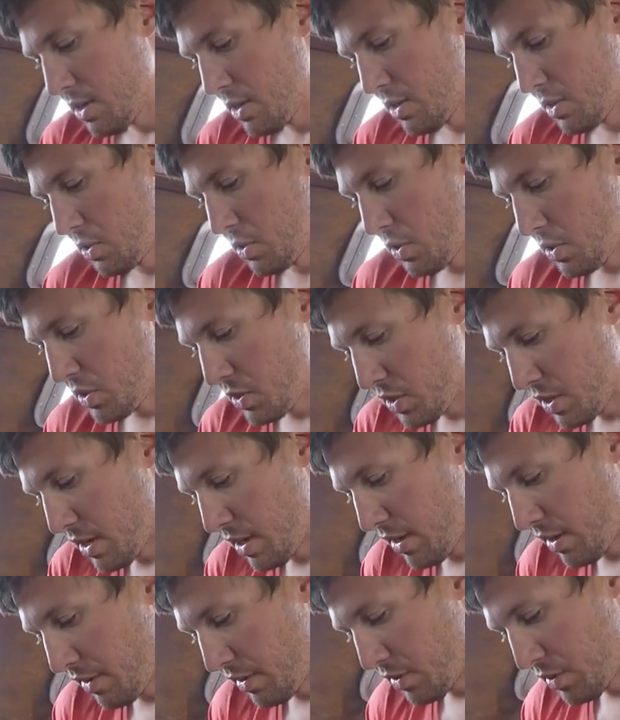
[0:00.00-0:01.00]
So you just
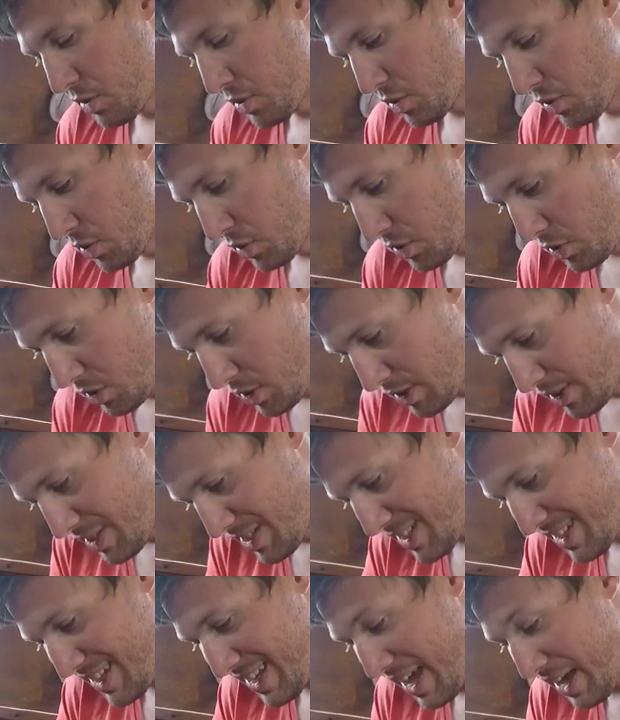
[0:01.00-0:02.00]
got,
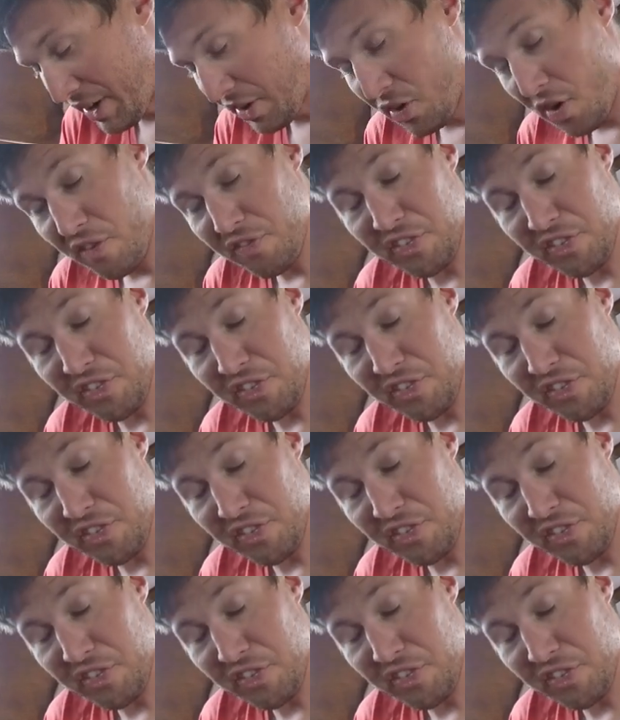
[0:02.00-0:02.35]
just get it off